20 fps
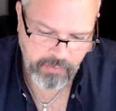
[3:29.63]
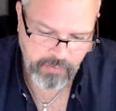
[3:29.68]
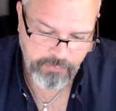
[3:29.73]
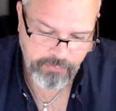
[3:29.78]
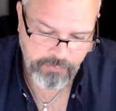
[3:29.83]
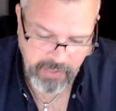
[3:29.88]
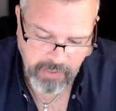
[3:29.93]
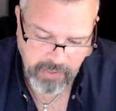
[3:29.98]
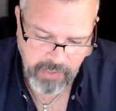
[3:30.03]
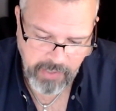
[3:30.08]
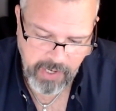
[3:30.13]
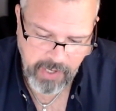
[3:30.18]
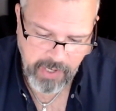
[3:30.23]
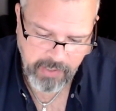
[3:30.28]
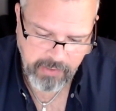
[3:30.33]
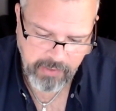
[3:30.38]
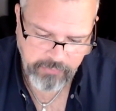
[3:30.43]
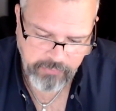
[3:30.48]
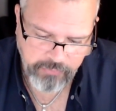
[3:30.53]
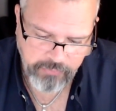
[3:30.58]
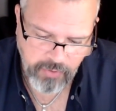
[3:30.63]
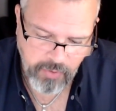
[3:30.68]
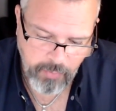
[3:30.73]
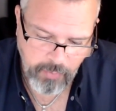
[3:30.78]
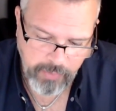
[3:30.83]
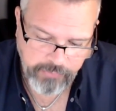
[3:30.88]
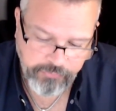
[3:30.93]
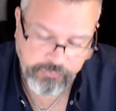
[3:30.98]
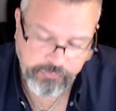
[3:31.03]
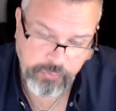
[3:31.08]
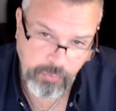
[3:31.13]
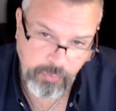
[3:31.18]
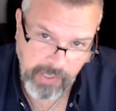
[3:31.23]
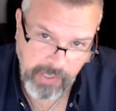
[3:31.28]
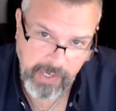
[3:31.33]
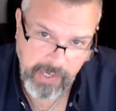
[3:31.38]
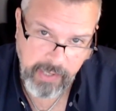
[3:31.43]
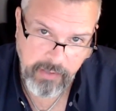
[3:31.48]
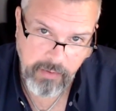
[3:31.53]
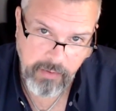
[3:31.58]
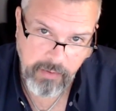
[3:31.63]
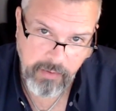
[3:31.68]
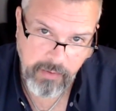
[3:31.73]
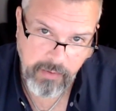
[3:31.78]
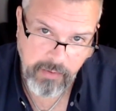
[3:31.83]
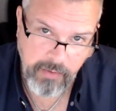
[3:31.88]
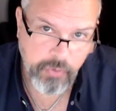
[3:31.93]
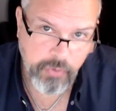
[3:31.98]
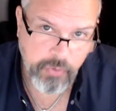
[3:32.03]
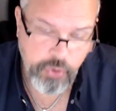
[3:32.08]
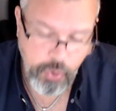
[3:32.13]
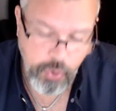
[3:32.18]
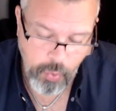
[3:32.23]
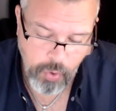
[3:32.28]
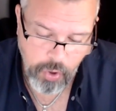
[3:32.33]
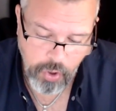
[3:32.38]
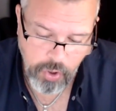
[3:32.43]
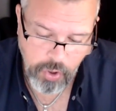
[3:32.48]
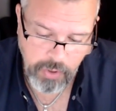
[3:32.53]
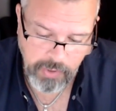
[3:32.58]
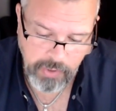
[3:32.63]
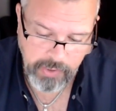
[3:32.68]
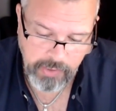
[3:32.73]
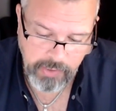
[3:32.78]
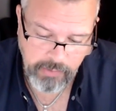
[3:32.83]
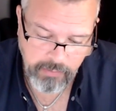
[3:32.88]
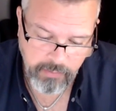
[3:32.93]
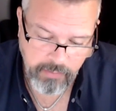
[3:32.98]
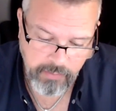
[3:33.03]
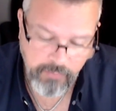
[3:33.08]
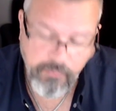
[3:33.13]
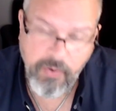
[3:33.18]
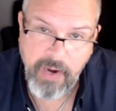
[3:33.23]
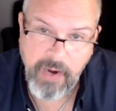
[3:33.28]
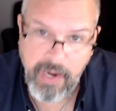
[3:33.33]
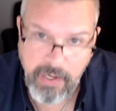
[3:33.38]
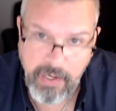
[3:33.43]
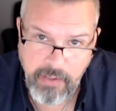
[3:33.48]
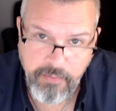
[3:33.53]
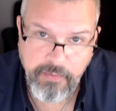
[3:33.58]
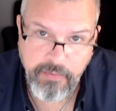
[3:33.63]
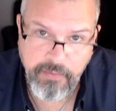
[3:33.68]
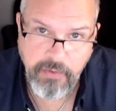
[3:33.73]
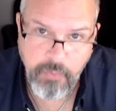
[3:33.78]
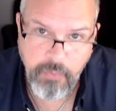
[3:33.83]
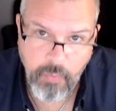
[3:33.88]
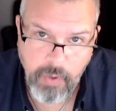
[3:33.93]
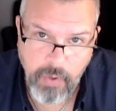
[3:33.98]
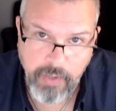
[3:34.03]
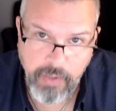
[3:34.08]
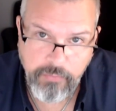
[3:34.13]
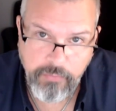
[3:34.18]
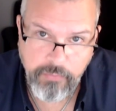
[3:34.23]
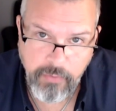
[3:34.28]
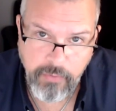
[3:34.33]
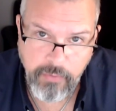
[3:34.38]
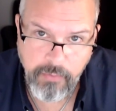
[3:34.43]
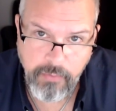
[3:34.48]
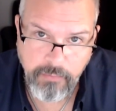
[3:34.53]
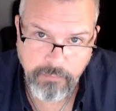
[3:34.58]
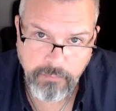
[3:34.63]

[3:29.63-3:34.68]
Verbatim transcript: 3 o'clock is always too late or too early for anything you want to do.